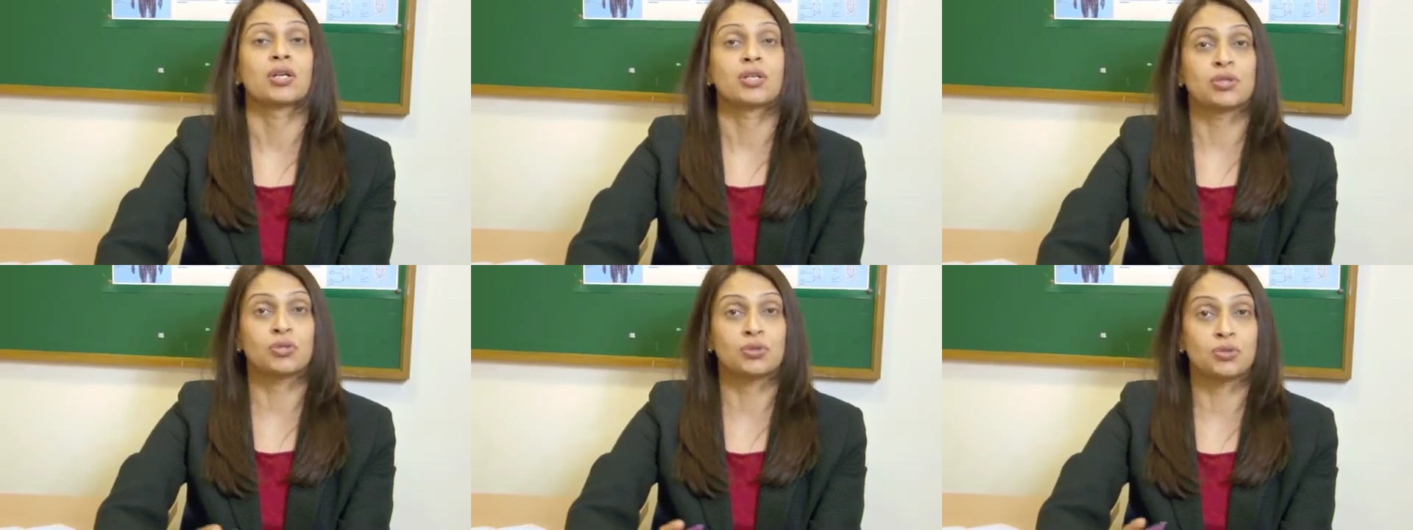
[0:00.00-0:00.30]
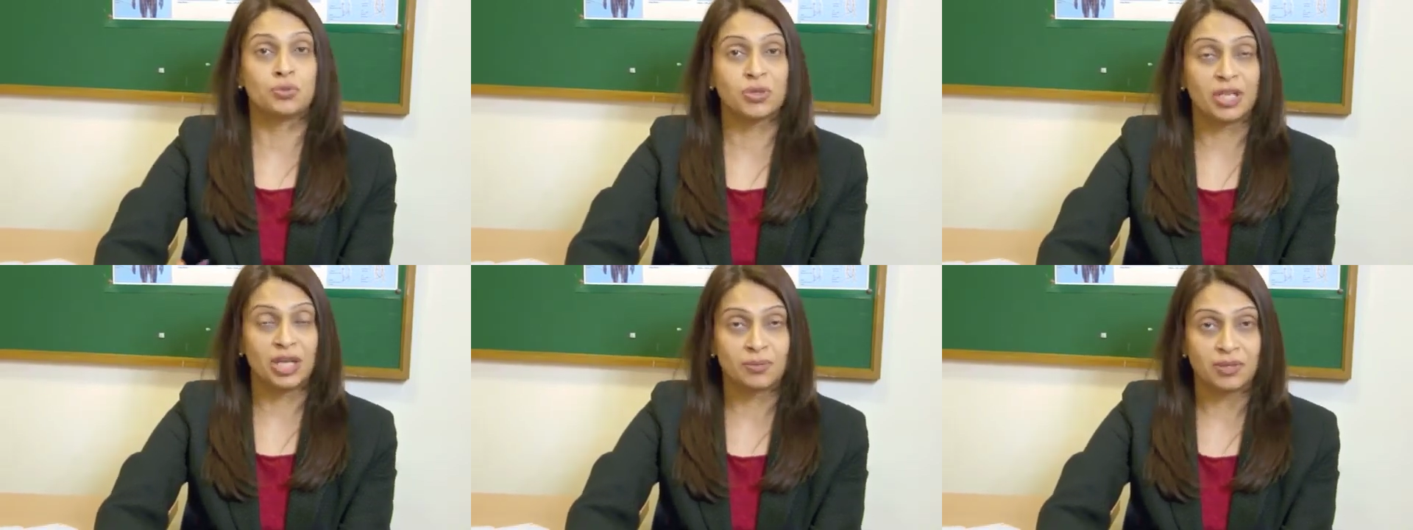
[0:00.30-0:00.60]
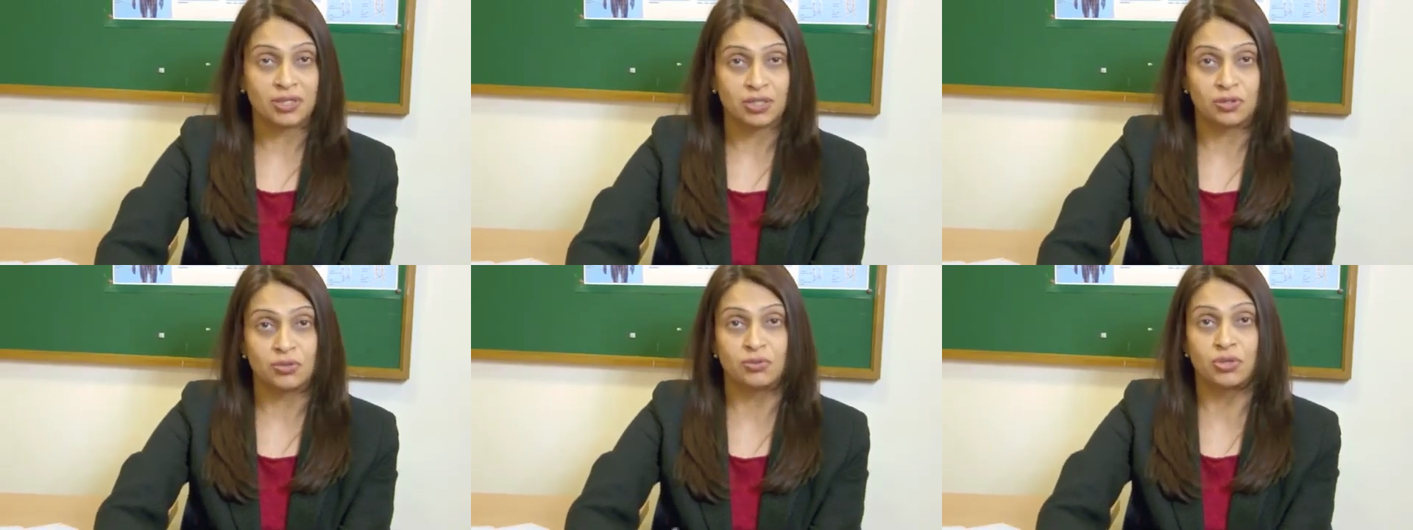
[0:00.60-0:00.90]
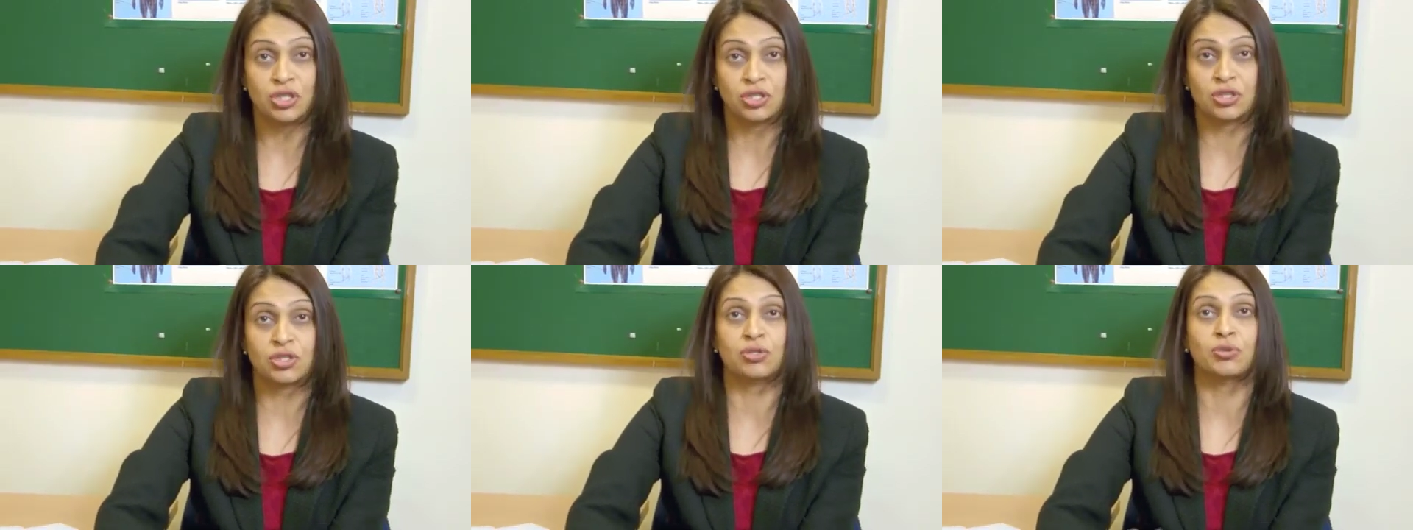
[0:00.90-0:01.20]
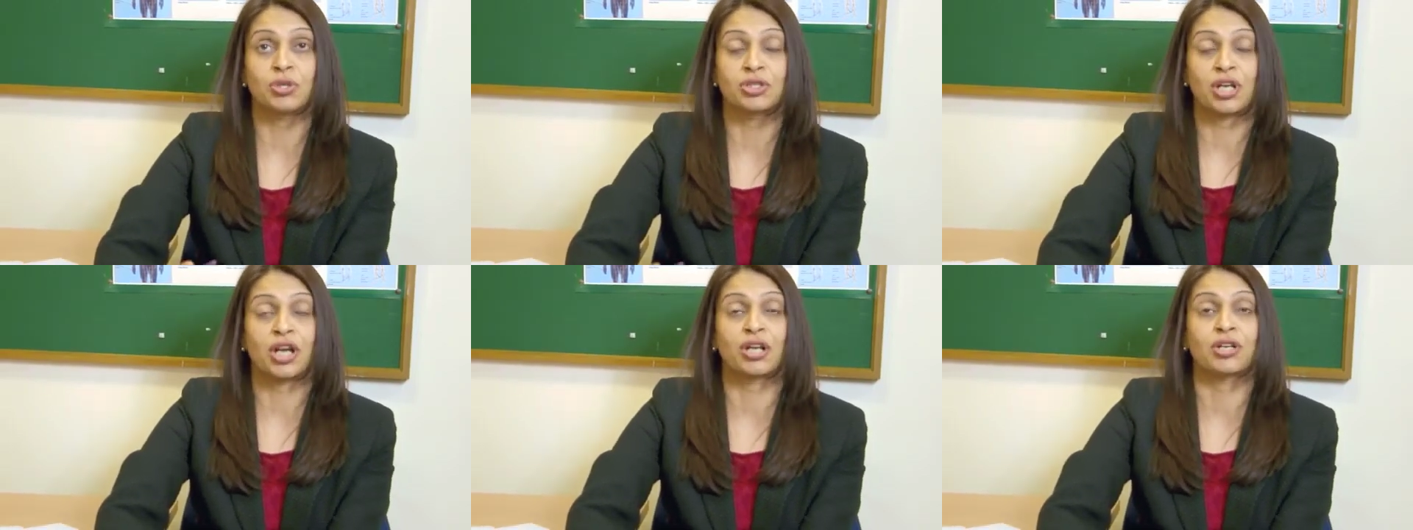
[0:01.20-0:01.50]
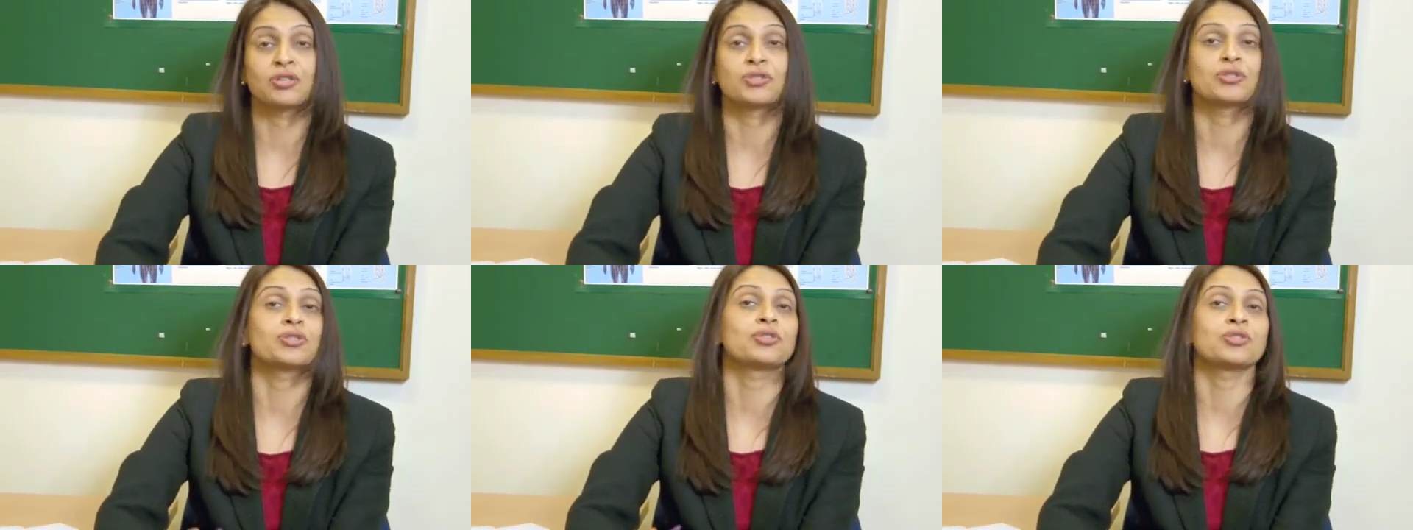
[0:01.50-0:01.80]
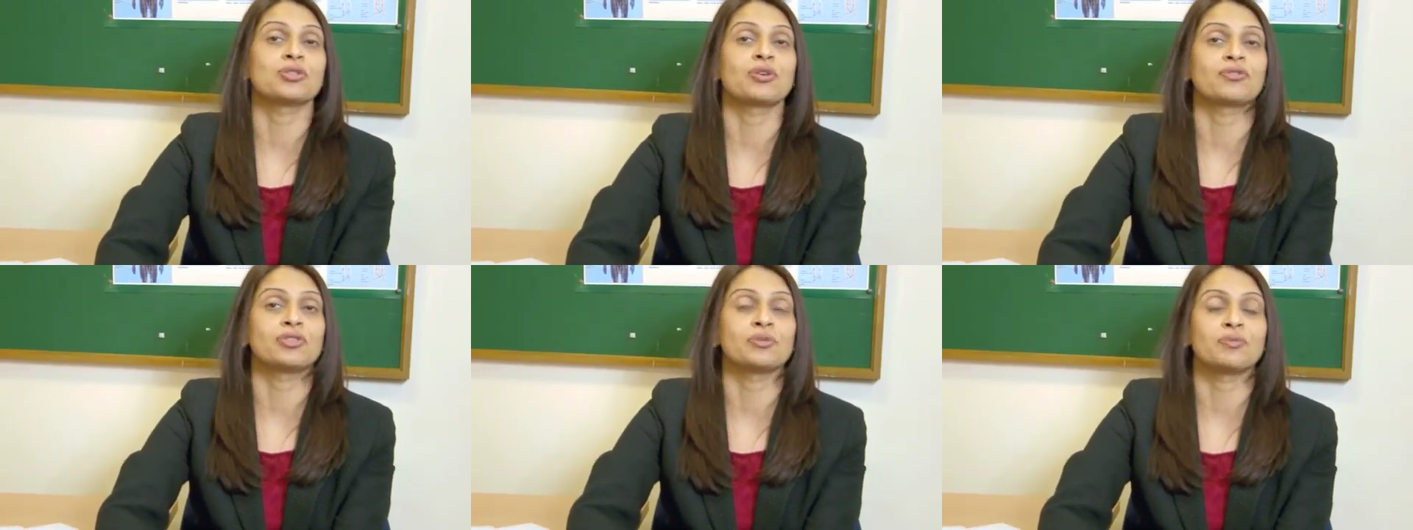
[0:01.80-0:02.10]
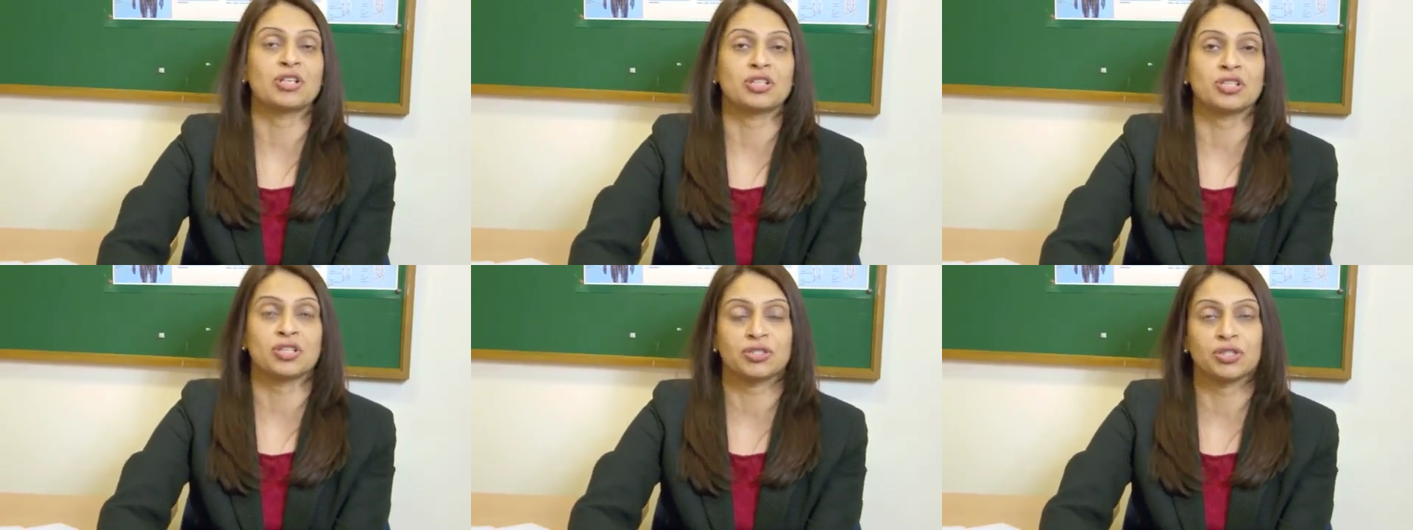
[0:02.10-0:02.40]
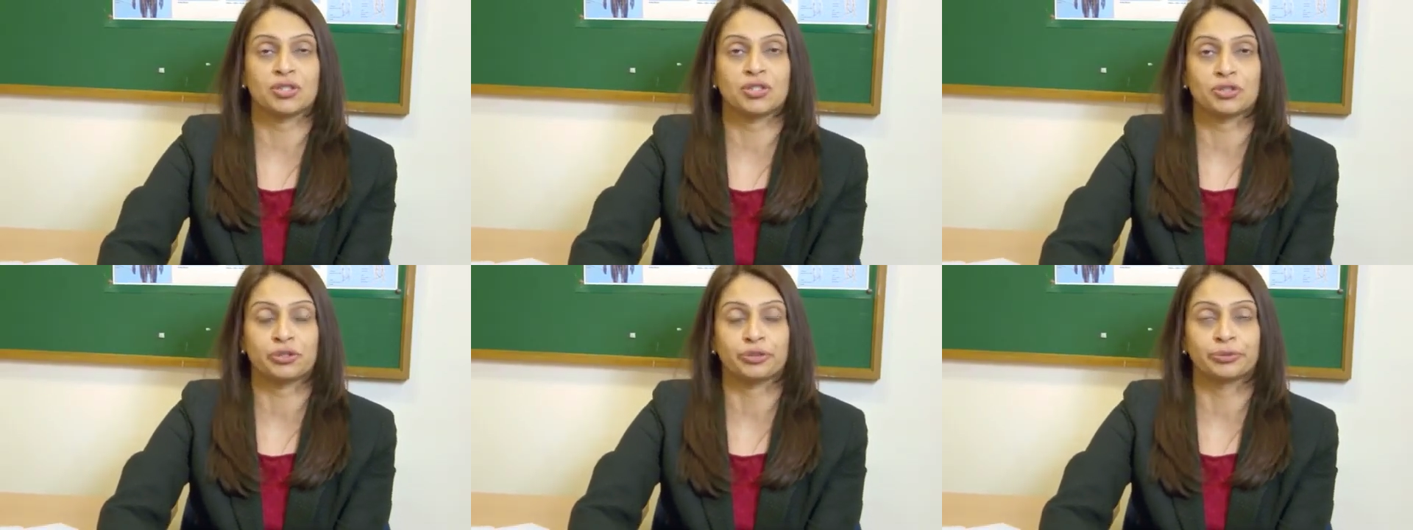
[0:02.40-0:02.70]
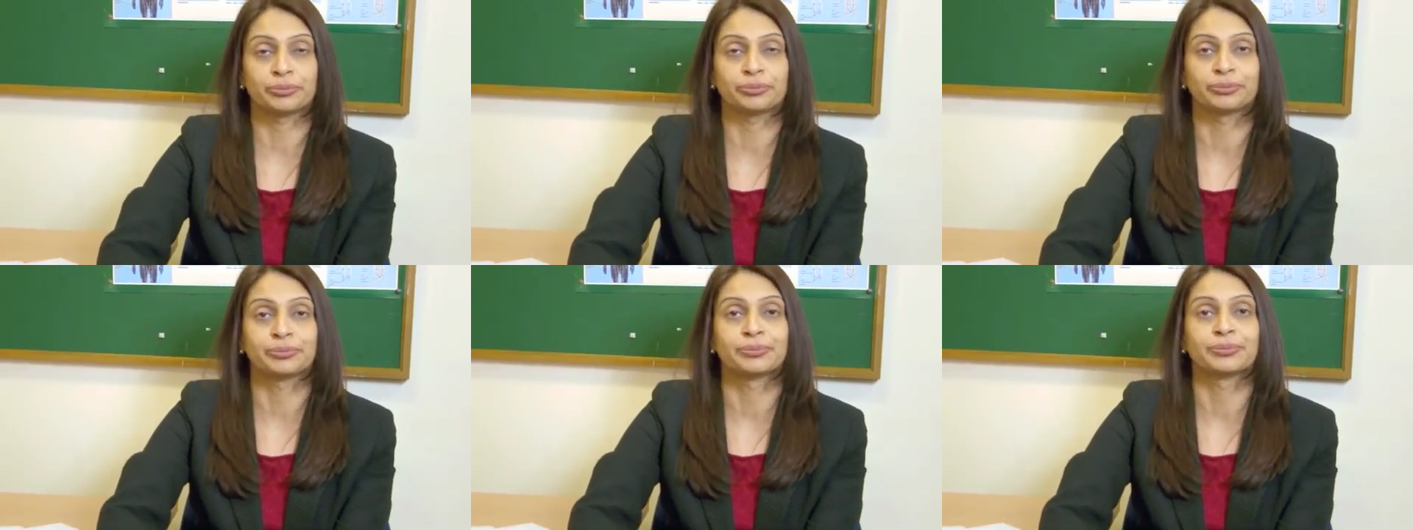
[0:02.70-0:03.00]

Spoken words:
to be able to reach to a diagnosis of dementia syndrome.